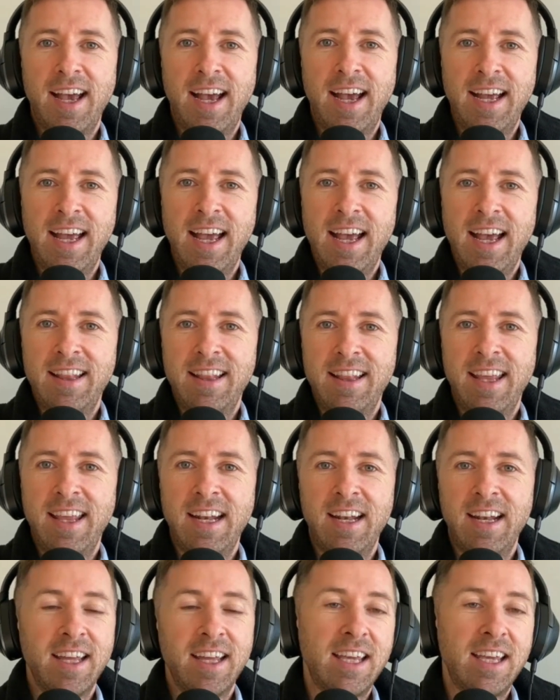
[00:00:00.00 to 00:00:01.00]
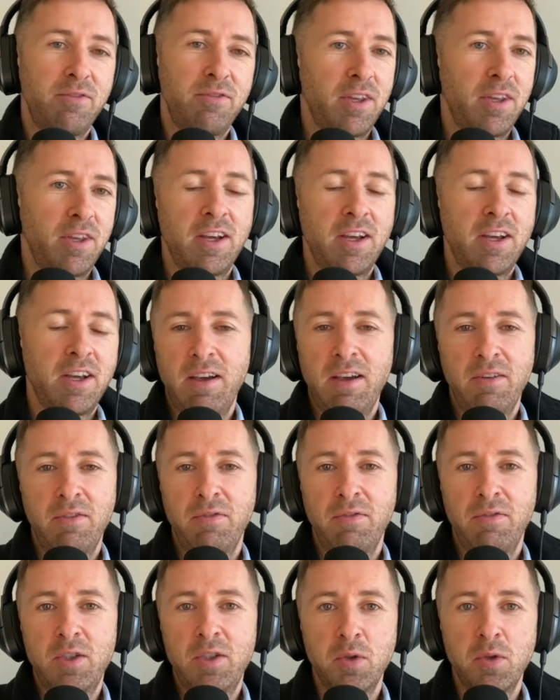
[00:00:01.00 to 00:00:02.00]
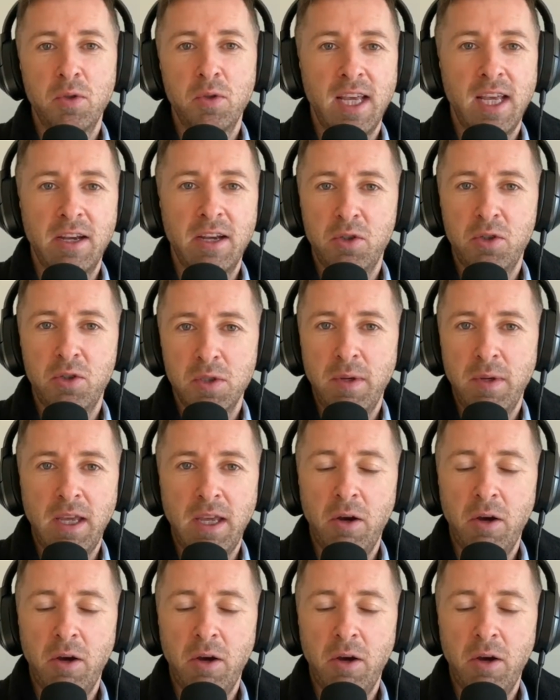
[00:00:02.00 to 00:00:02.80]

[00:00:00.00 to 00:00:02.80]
and then like if they're going to have a choice A or choice B,